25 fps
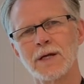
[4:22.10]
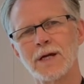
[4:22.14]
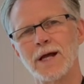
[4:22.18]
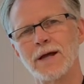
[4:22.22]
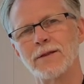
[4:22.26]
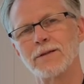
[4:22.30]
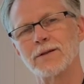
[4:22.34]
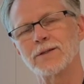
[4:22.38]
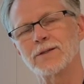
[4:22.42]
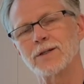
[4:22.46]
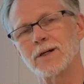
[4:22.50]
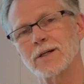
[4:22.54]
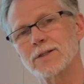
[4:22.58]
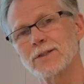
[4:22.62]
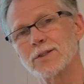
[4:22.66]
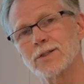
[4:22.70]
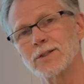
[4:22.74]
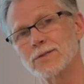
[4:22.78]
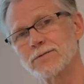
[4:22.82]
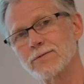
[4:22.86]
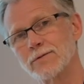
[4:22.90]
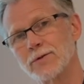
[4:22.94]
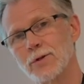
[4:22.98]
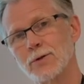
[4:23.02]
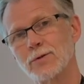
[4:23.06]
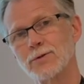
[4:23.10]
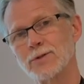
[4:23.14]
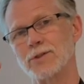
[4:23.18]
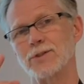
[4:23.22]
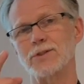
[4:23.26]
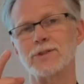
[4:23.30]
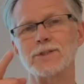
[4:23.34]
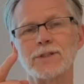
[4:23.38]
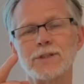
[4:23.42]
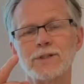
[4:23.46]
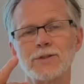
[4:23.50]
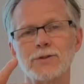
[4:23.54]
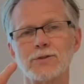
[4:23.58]
and the ductus
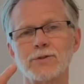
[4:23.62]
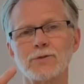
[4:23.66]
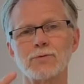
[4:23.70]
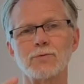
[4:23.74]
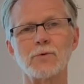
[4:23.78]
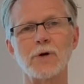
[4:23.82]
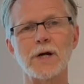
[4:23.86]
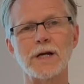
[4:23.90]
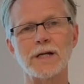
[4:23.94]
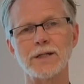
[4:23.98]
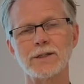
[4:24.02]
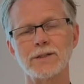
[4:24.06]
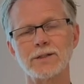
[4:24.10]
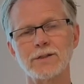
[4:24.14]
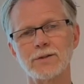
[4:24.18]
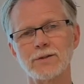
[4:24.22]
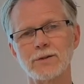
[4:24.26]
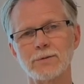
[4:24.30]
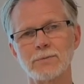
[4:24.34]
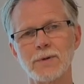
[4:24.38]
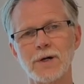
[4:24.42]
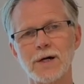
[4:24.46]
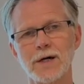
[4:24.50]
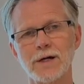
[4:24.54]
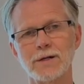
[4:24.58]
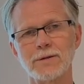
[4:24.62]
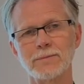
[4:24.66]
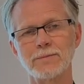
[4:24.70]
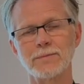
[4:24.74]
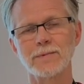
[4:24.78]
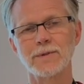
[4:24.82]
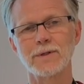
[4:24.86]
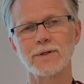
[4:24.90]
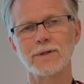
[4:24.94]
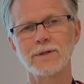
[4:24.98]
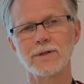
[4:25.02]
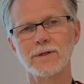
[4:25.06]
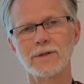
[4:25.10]
venosus enters right into the bottom
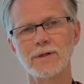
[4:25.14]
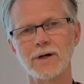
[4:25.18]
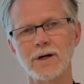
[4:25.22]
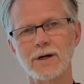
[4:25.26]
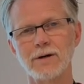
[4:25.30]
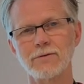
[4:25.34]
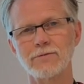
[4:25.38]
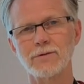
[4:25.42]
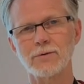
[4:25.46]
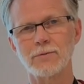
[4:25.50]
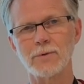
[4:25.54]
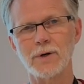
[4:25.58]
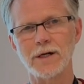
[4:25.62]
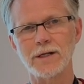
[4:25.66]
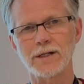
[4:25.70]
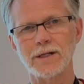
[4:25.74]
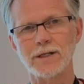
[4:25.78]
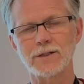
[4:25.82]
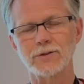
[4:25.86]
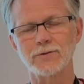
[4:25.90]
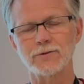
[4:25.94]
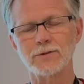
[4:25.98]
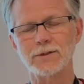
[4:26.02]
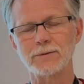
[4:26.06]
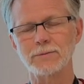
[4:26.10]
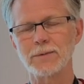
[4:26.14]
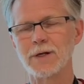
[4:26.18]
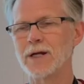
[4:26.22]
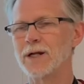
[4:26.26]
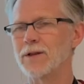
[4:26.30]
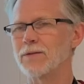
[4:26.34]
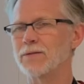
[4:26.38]
of the right atrium.